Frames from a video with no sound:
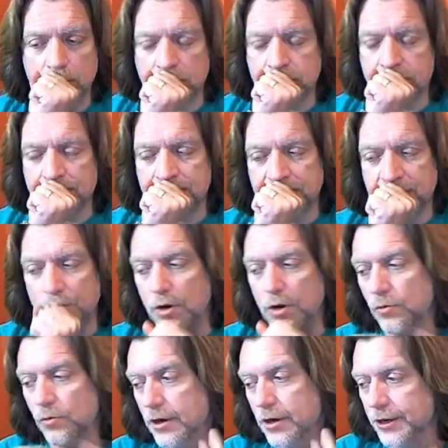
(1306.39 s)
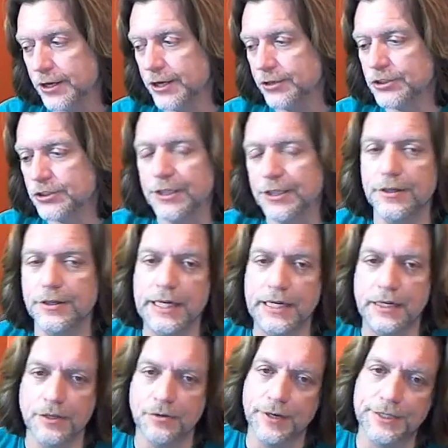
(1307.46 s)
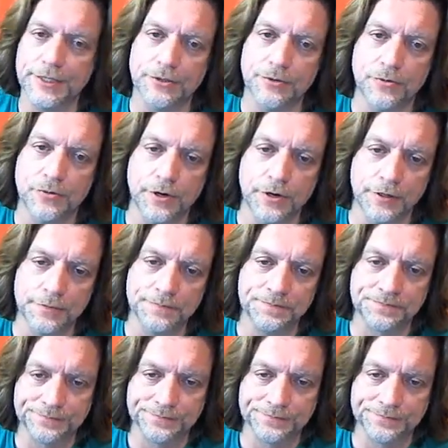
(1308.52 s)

than what we're all used to in the Western world.